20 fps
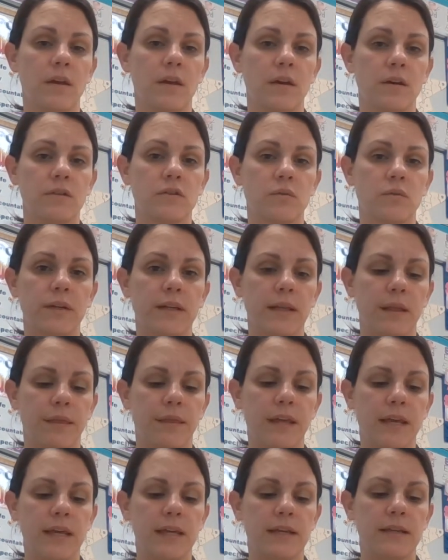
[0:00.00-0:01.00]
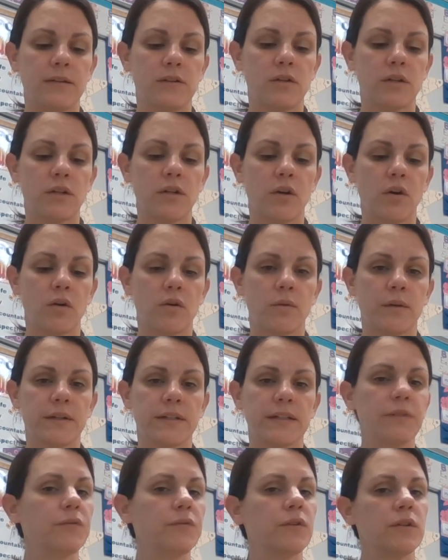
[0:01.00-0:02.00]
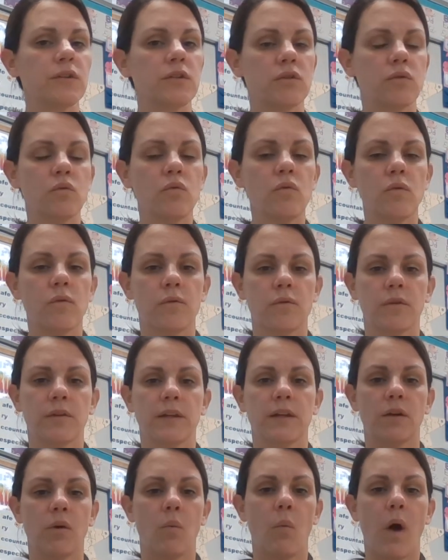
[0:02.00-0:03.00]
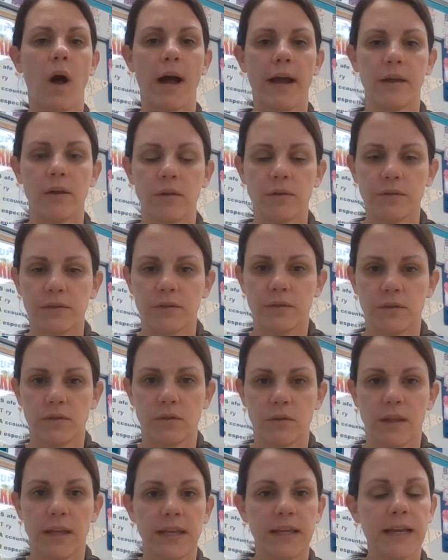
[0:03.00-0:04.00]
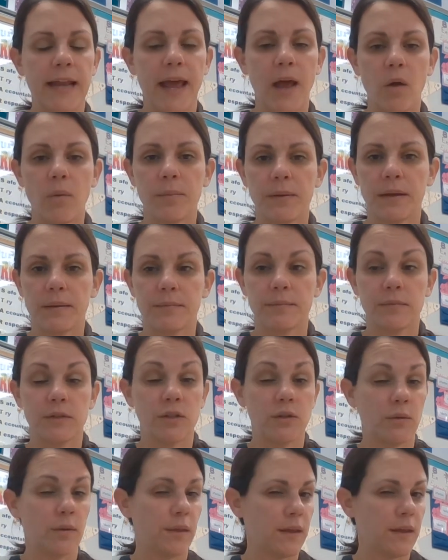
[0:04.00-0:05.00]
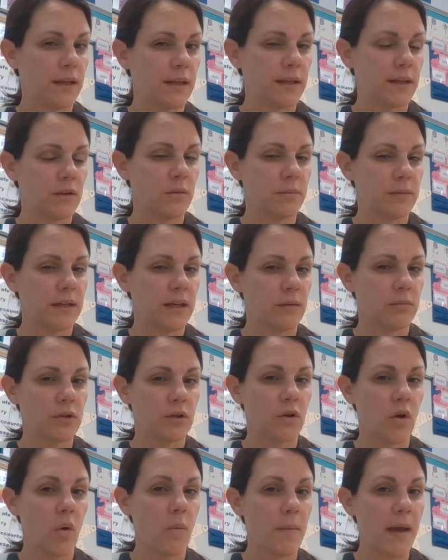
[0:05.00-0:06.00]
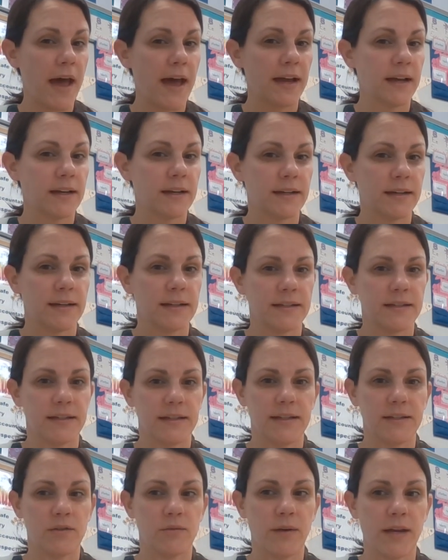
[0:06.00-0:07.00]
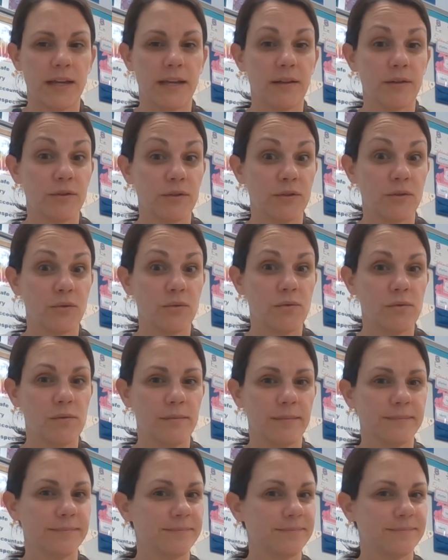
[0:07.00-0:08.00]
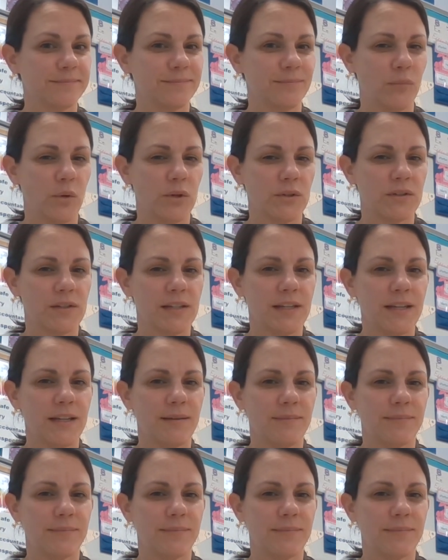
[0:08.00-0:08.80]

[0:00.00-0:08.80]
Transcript: So what do you think? He's going to go to a different school for a little while so they can help him. Do you think he'll be able to go back to his regular school? We'll see.